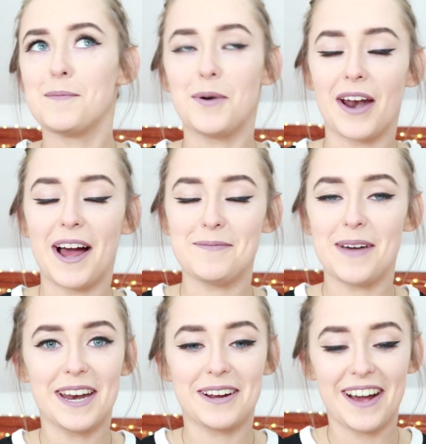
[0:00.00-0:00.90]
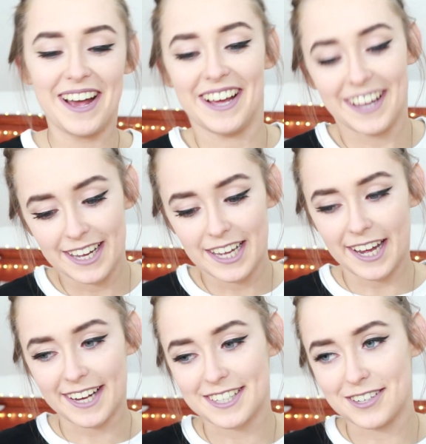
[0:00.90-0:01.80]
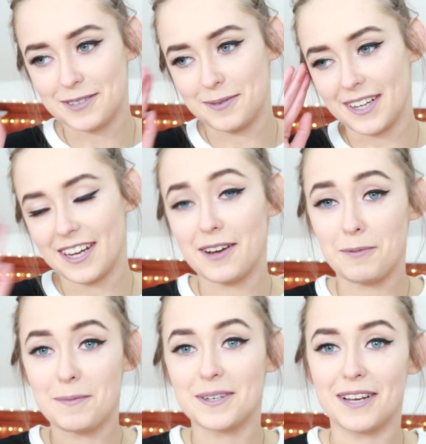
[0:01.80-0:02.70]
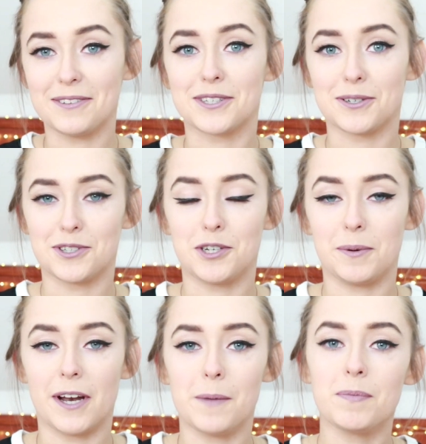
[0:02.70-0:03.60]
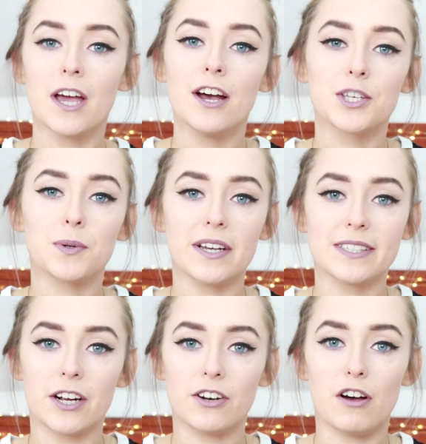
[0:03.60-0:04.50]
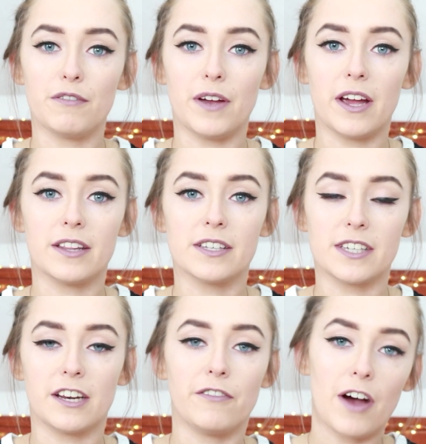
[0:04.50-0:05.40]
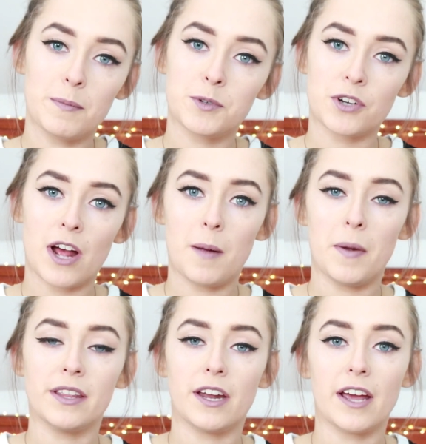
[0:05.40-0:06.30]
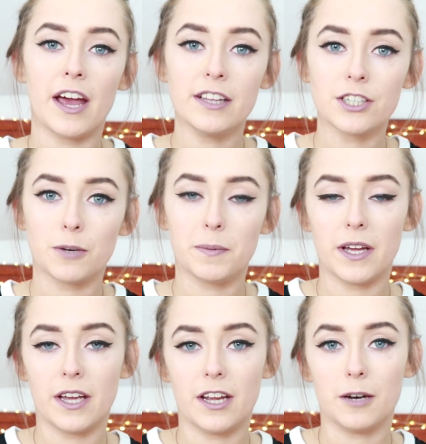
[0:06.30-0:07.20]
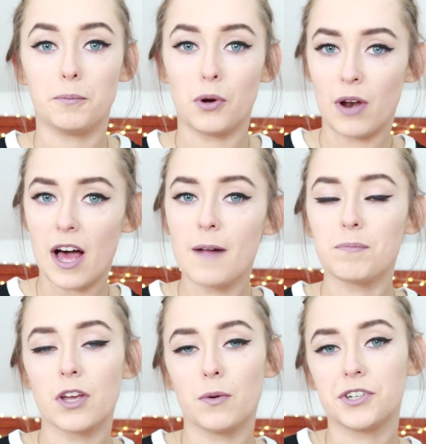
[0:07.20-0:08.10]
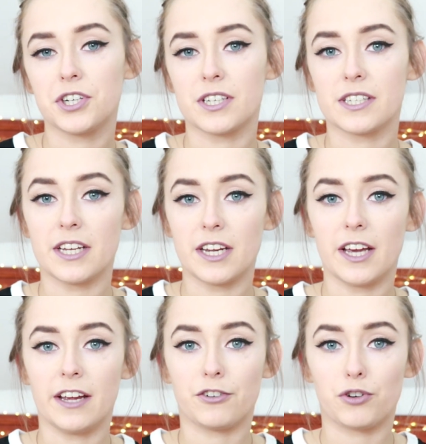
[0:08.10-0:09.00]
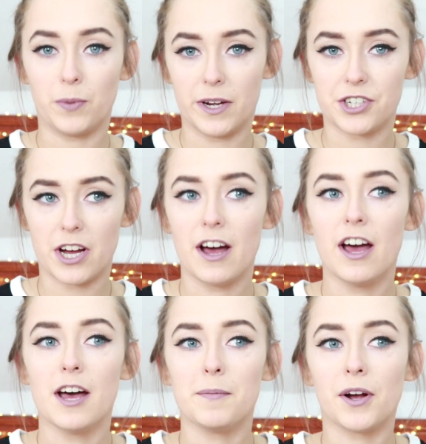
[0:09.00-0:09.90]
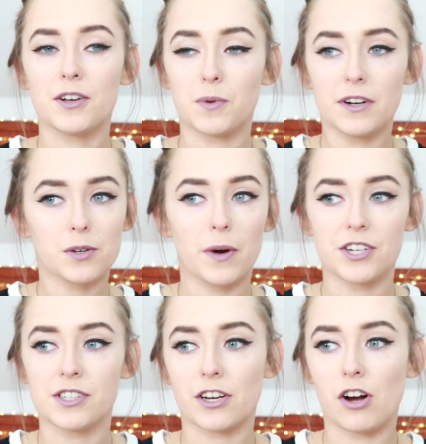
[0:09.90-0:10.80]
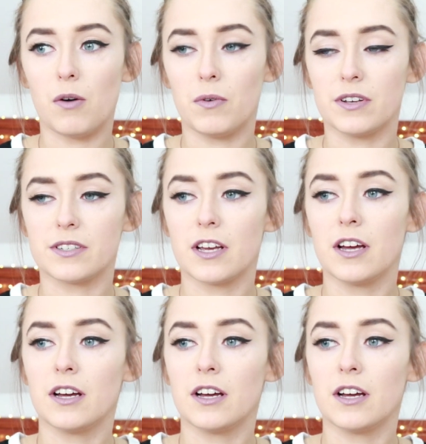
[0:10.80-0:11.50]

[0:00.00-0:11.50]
But anyway, excuse me, I probably sound so stupid now. So I started off in the city of Amsterdam, and then I ended up in Pula, which is a city in Croatia, because one of the questions I got was,